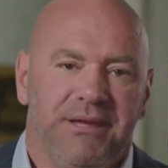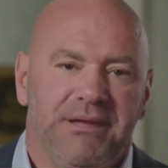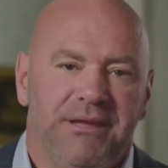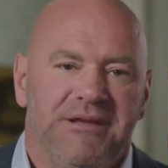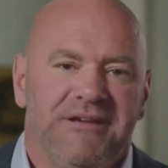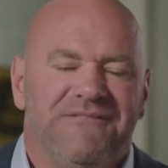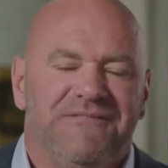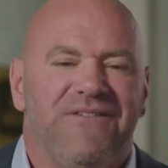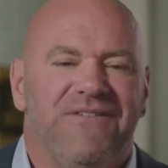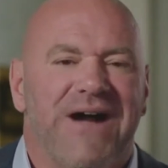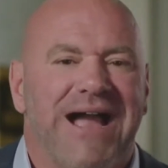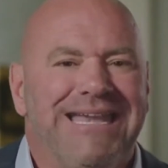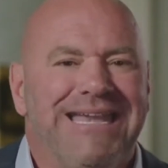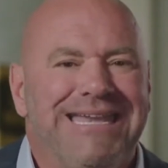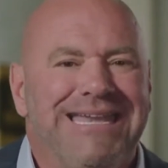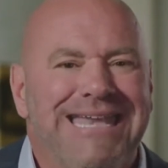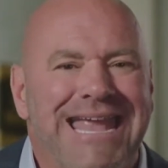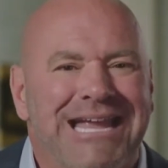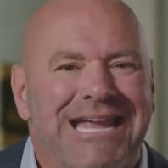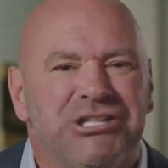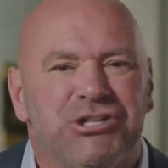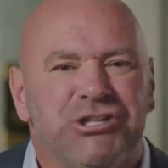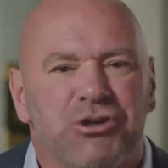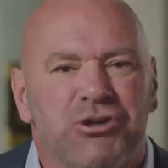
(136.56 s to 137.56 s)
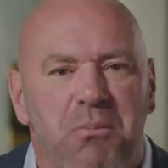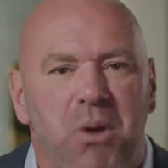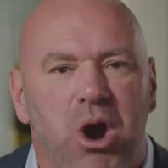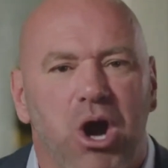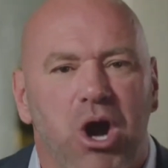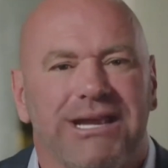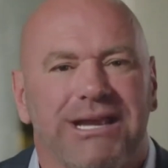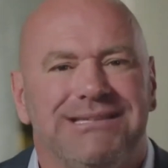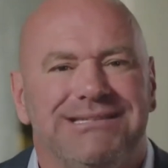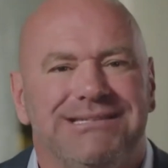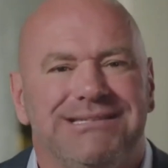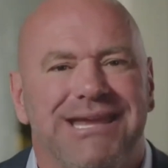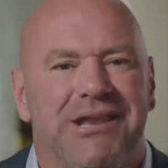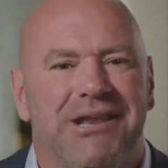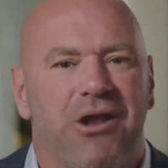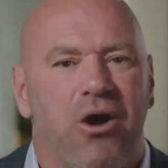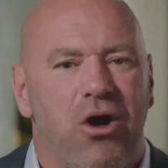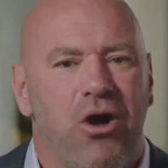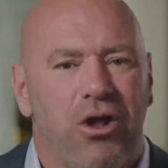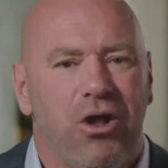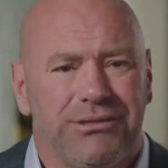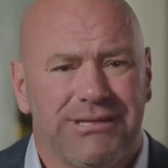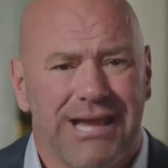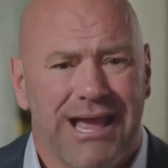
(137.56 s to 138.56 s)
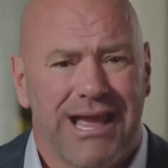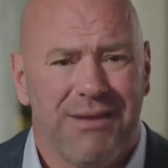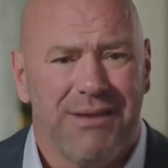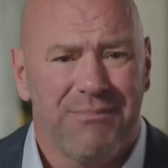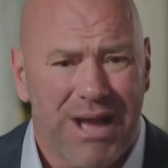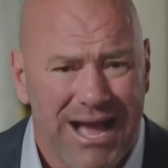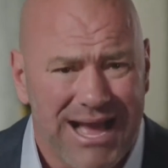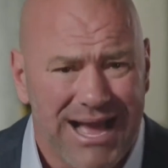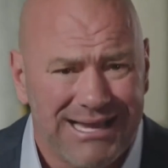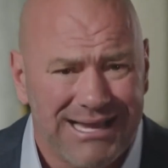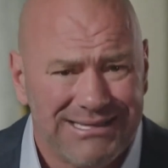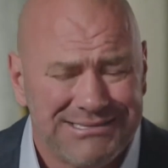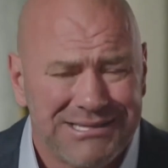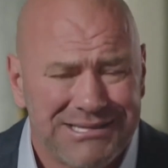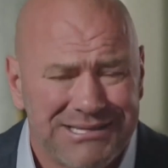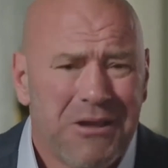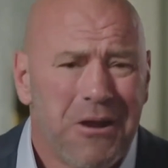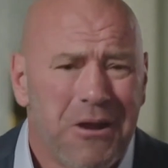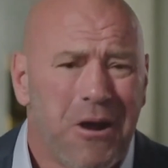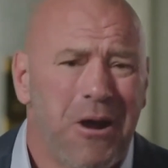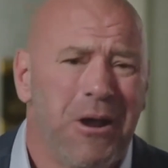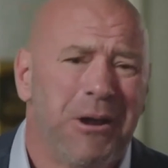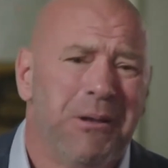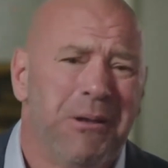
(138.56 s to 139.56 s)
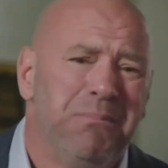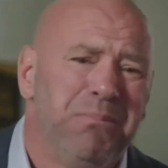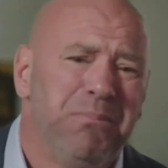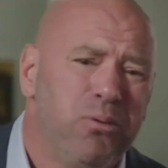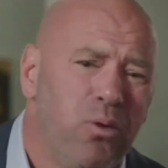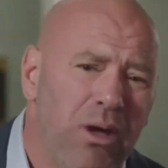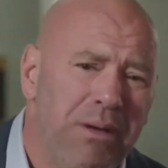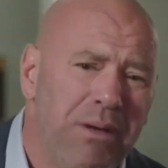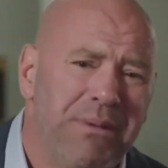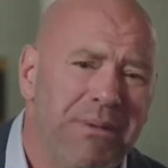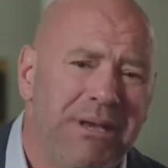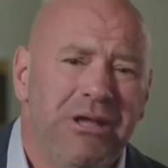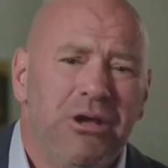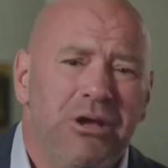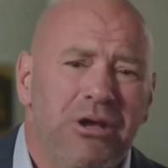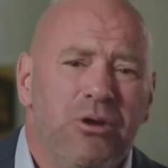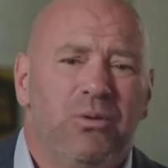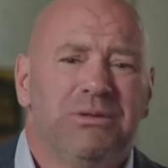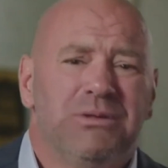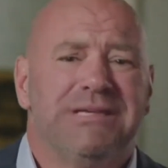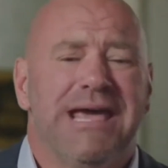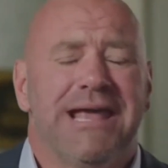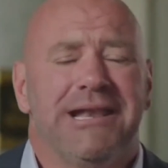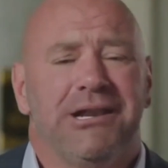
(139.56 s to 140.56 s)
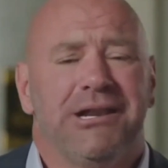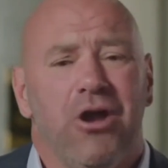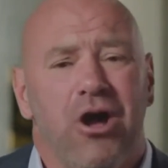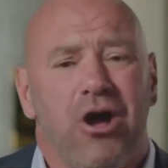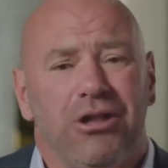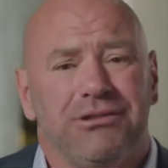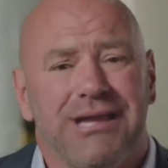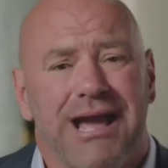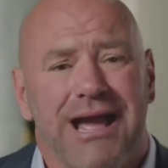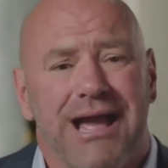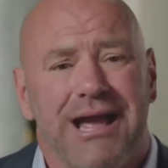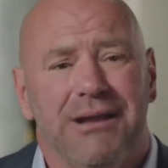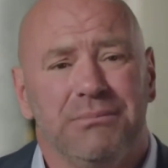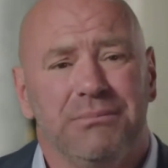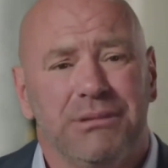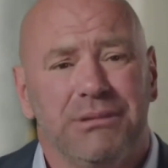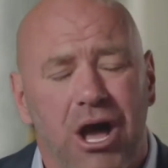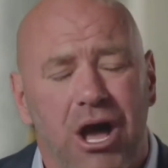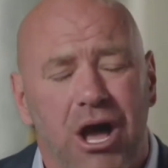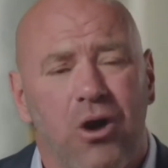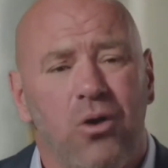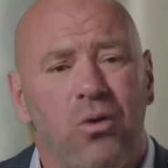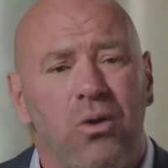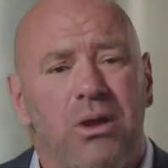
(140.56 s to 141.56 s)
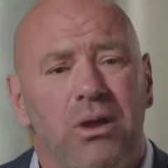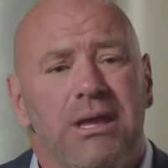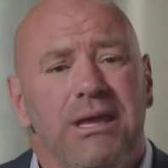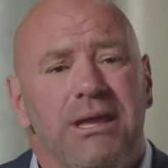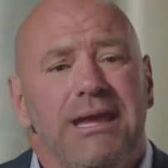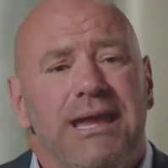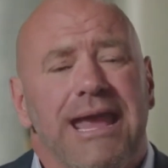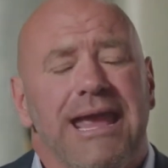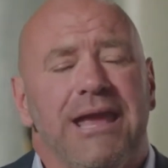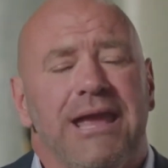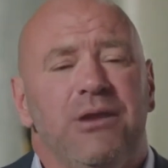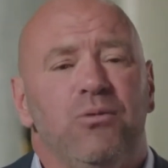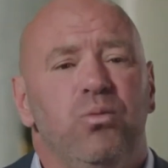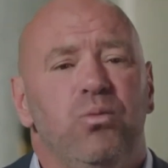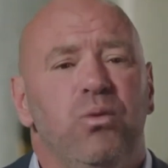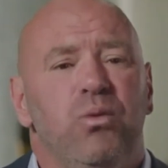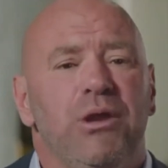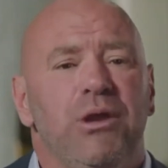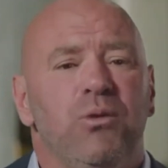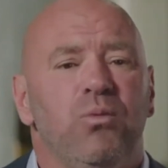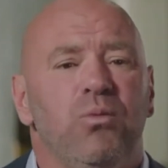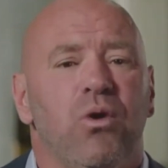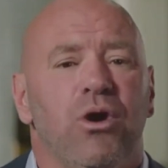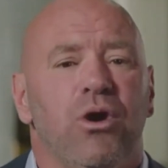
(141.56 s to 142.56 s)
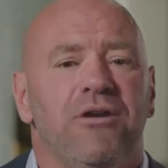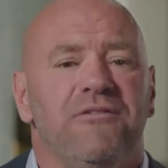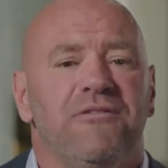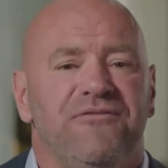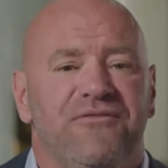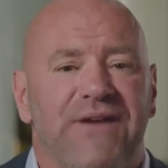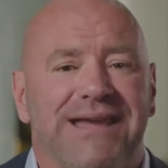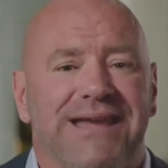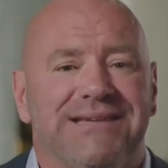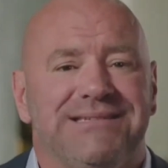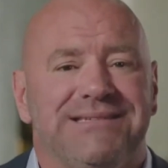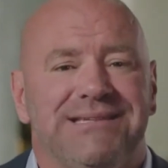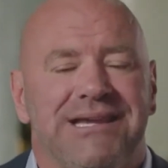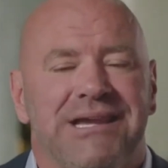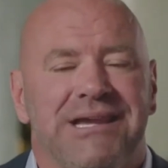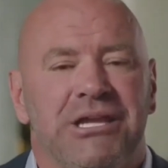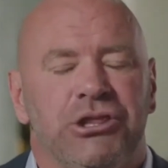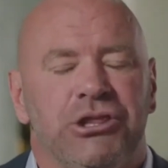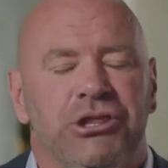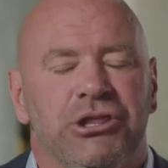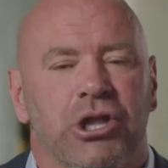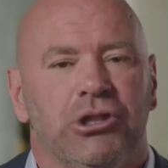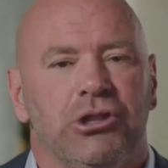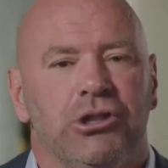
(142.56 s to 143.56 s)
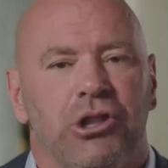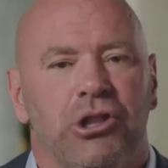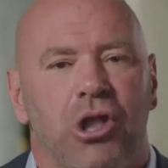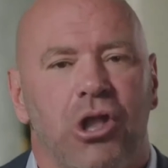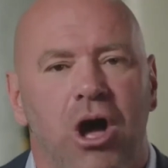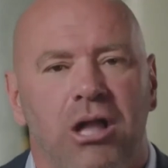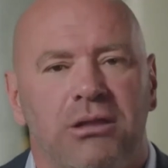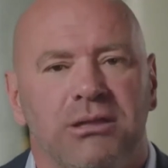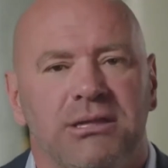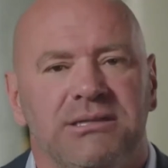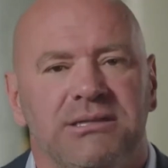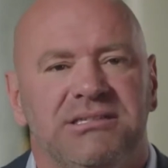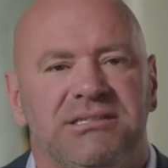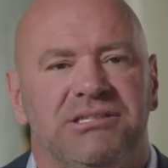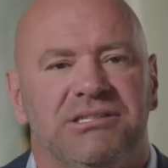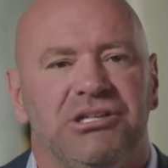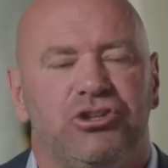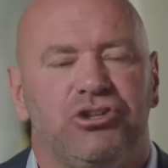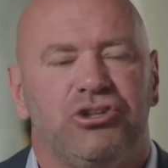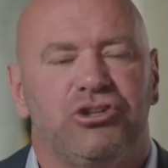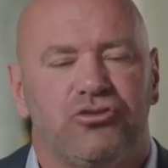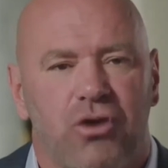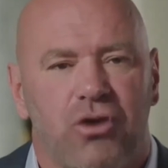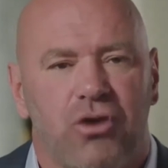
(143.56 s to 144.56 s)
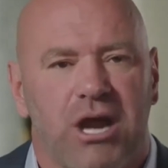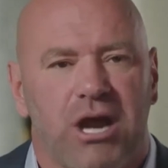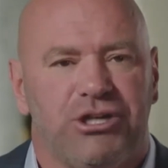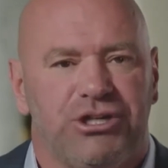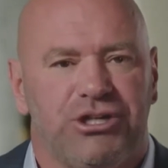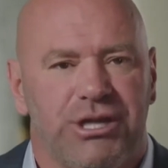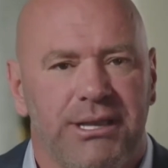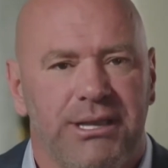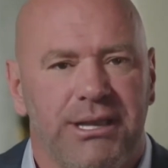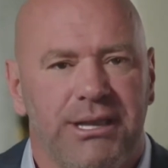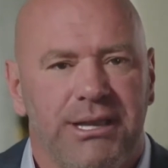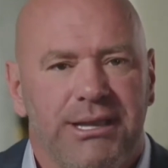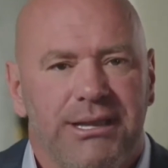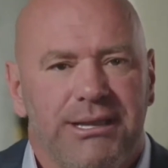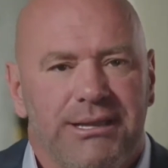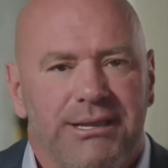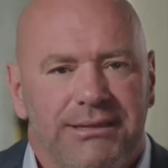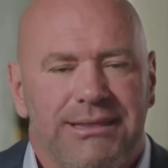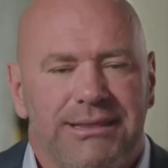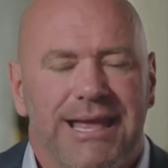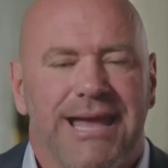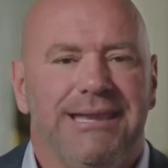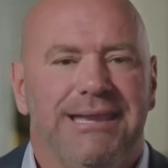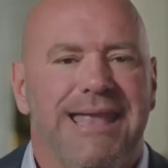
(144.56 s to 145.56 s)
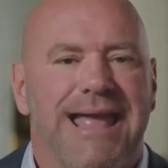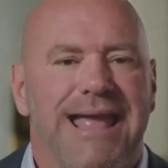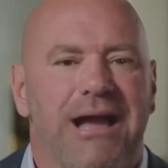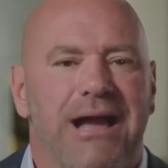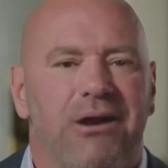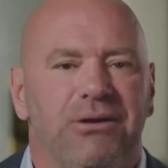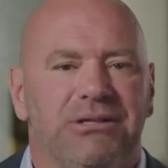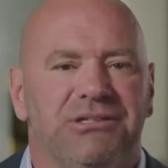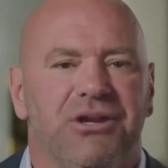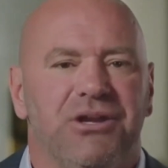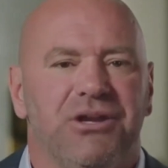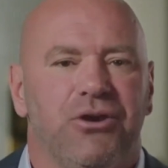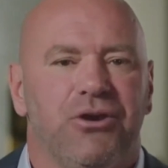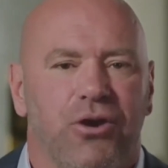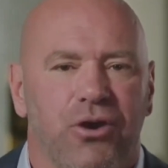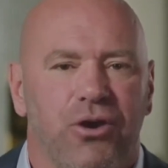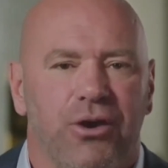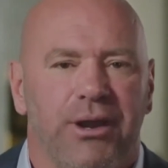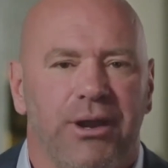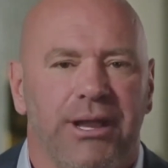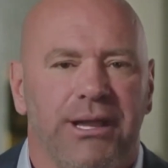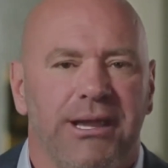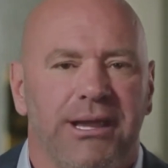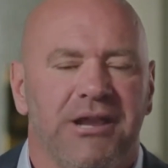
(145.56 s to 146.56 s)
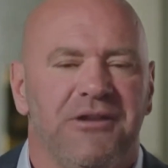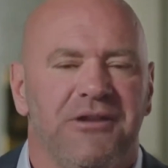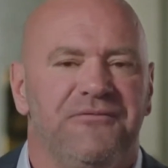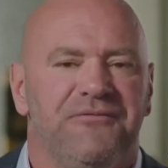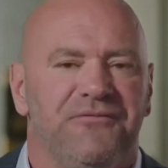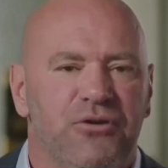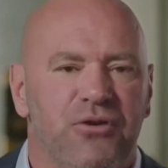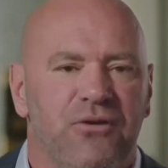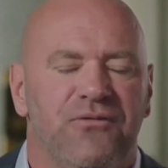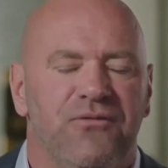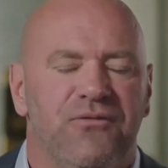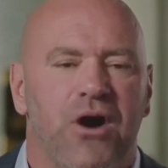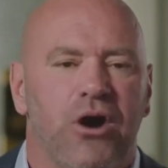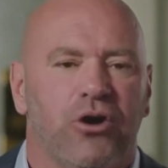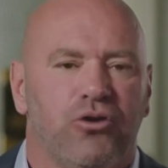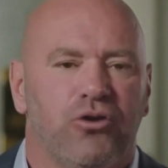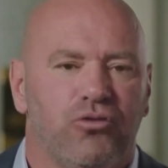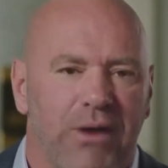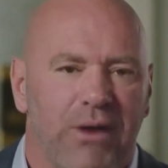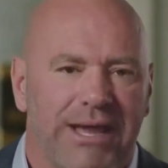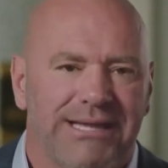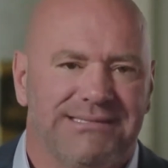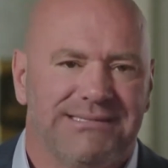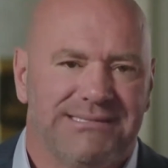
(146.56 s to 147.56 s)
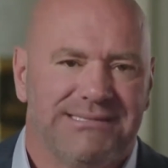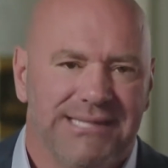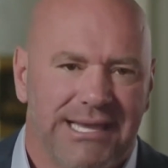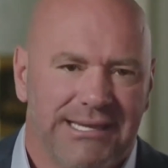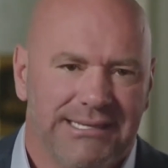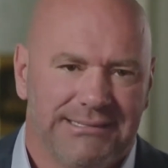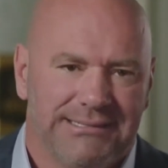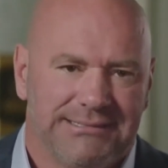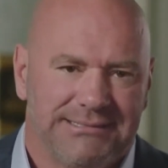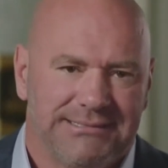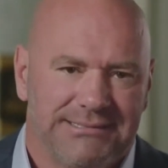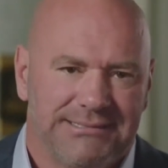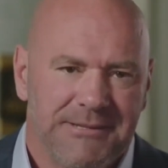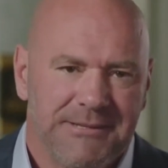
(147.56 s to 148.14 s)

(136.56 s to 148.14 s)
Financial markets hit all-time highs, unemployment was at an all-time low, and we weren't facing the lawless destruction that now is occurring in a few of our great cities.